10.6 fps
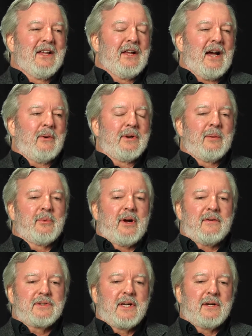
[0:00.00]
Howard
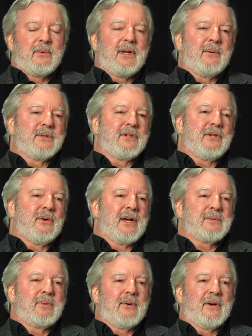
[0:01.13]
Nemeroff said when he was the U.S.
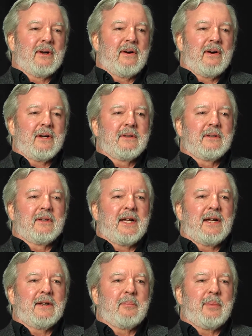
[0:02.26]
Poet Laureate
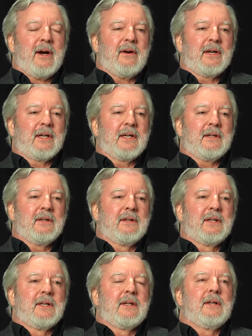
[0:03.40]
that apparently
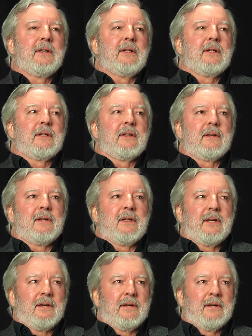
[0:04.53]

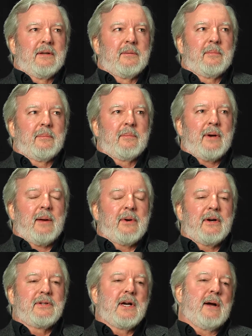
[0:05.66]
the
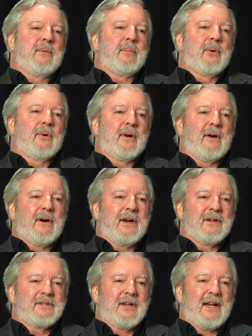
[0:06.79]
primary job of the Poet Laureate
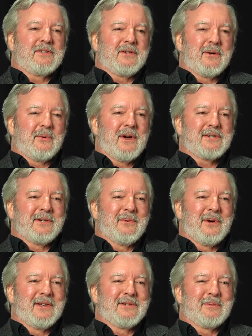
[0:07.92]
is to answer the question,
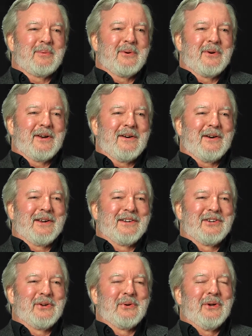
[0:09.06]
what does the Poet Laureate
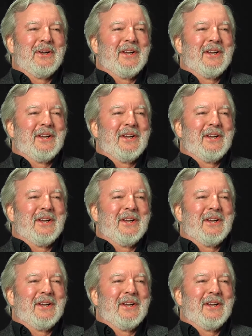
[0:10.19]
do?